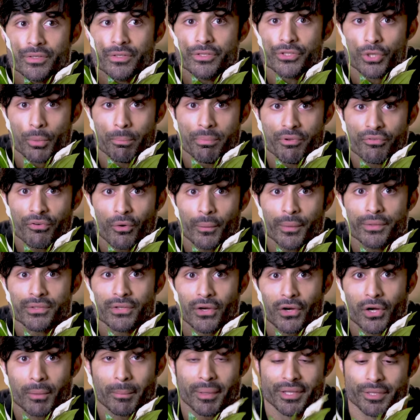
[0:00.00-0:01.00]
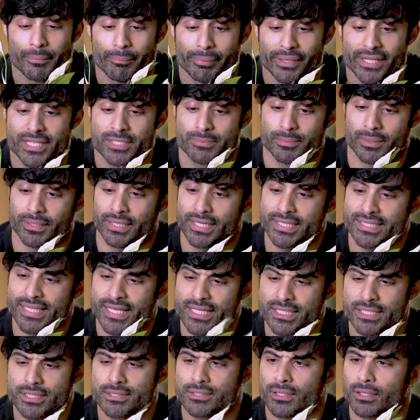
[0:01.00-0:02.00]
So before we talk about the placement, let's
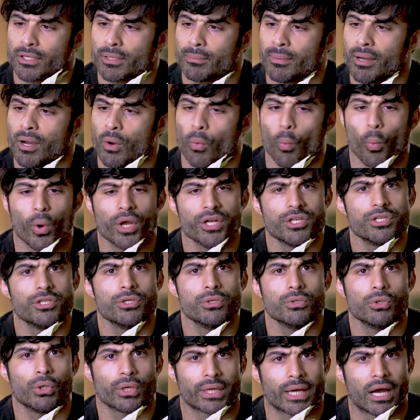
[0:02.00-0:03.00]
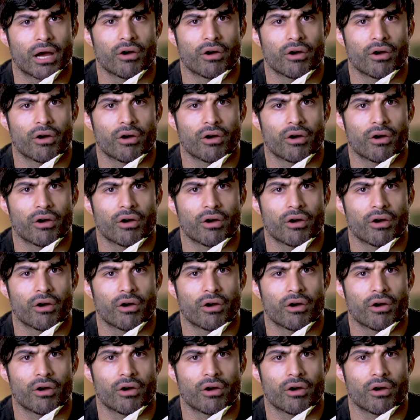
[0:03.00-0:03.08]
actually talk about what do you look